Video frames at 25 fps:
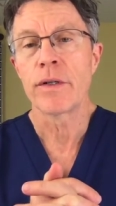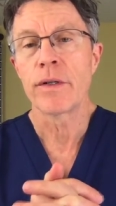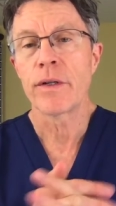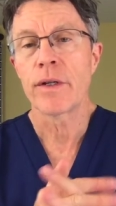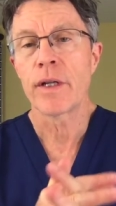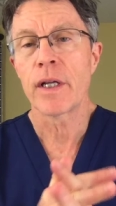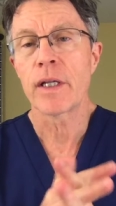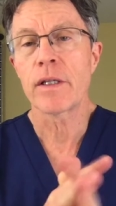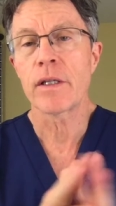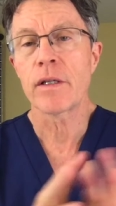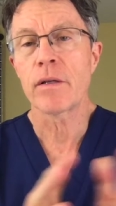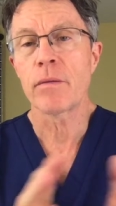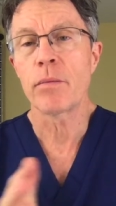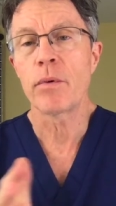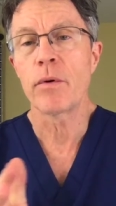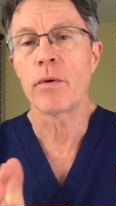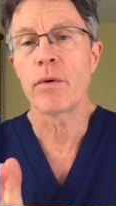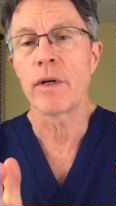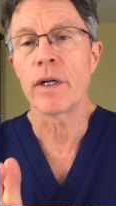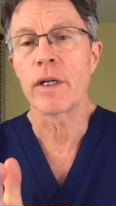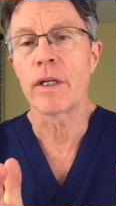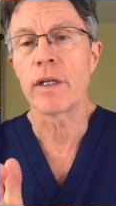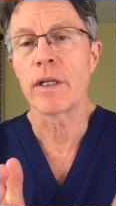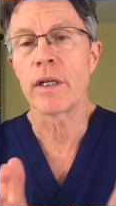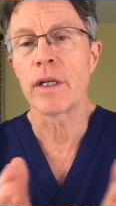That's the
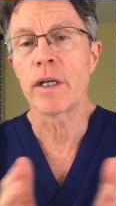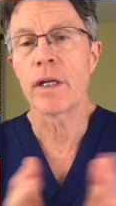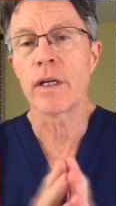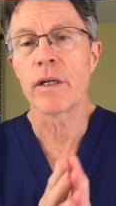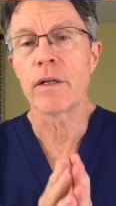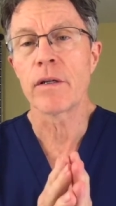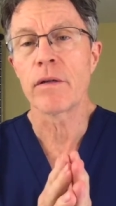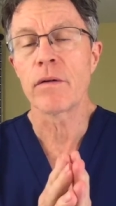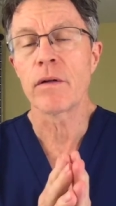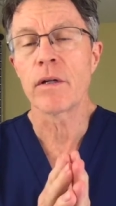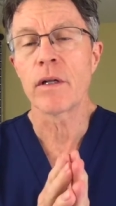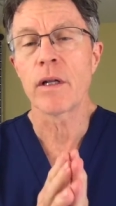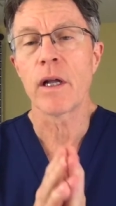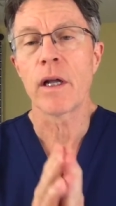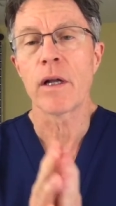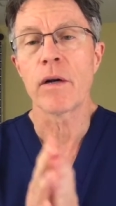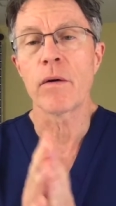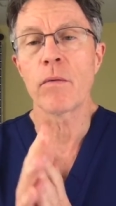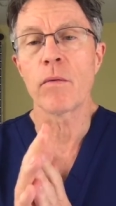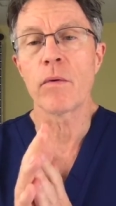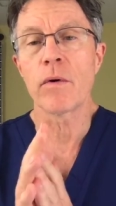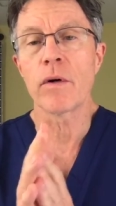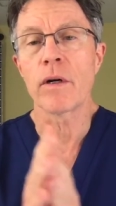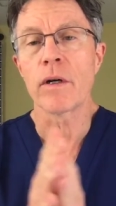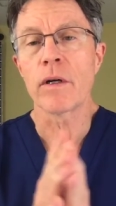point. You got to do a lot of
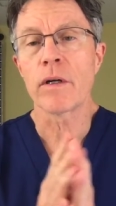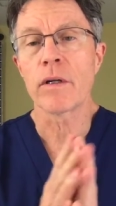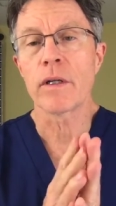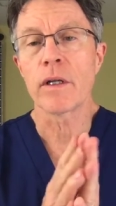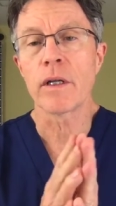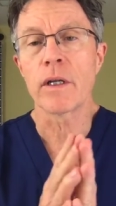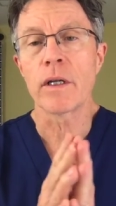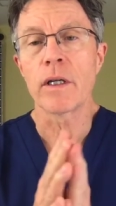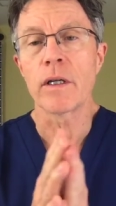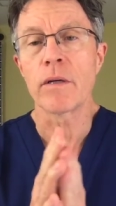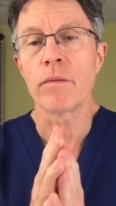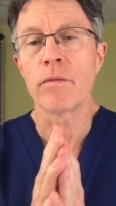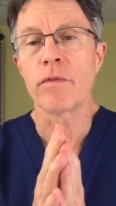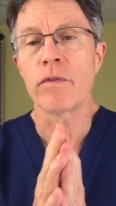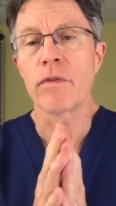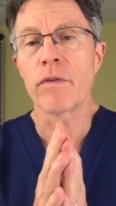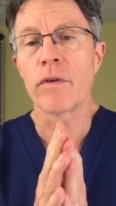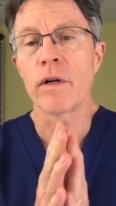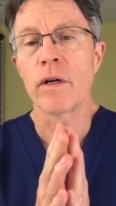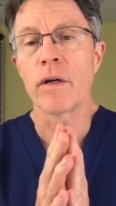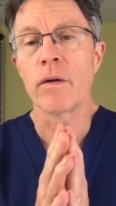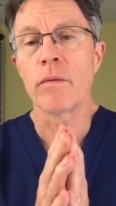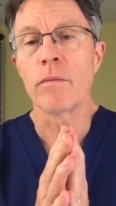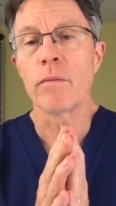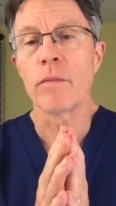work to keep
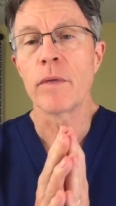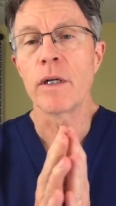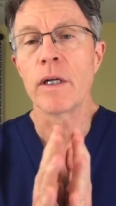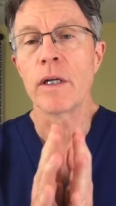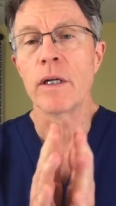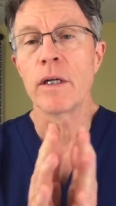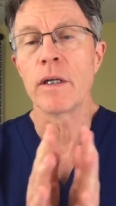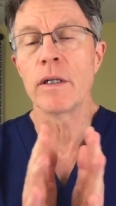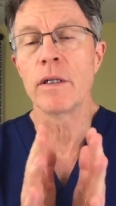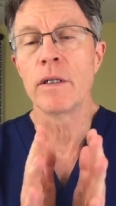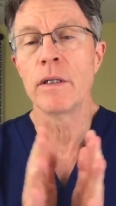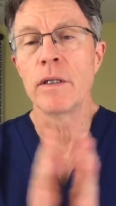from